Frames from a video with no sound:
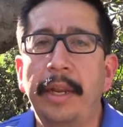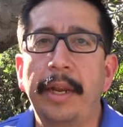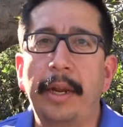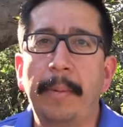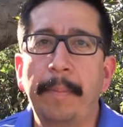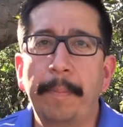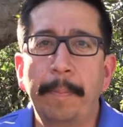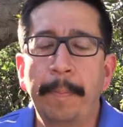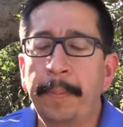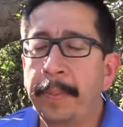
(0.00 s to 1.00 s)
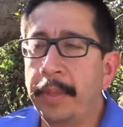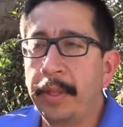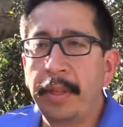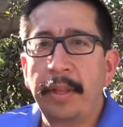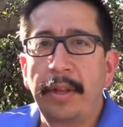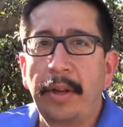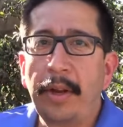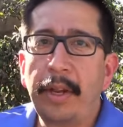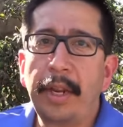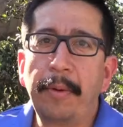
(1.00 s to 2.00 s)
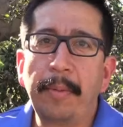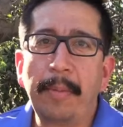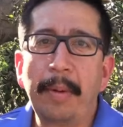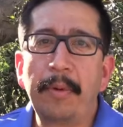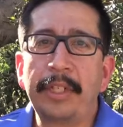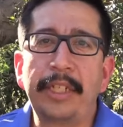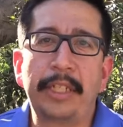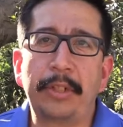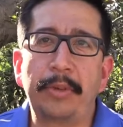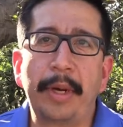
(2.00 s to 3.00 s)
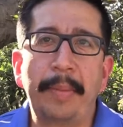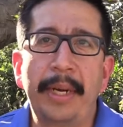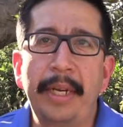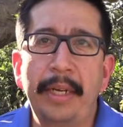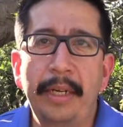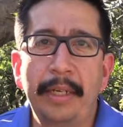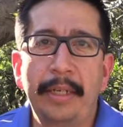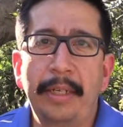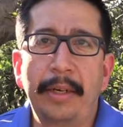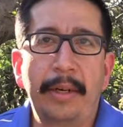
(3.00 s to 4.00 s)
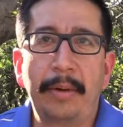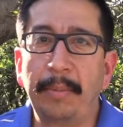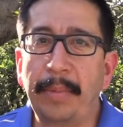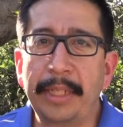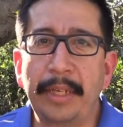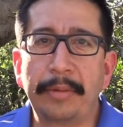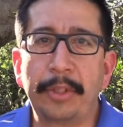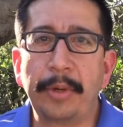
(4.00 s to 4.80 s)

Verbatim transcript: And all I remember is just screaming out to